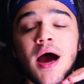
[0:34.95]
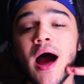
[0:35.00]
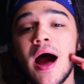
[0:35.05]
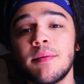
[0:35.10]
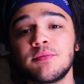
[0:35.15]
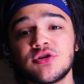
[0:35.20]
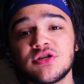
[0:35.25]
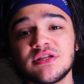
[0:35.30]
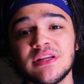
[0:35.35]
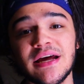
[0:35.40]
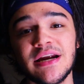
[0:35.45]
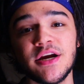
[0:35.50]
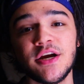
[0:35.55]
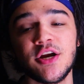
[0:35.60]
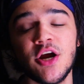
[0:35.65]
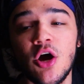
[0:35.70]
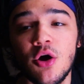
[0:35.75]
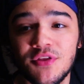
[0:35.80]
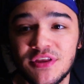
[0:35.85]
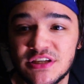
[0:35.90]
I'm just letting
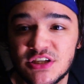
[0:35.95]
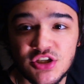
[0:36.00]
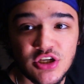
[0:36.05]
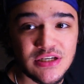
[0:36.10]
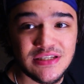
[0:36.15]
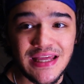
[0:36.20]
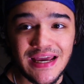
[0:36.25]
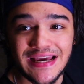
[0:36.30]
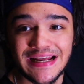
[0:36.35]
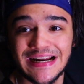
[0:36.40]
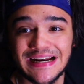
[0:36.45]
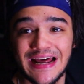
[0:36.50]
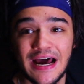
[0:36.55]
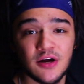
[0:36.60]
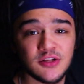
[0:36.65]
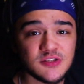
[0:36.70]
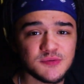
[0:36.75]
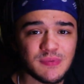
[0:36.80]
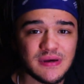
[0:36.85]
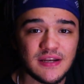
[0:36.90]
you know, this is just like an
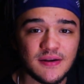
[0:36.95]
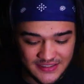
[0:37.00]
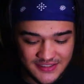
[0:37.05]
announcement.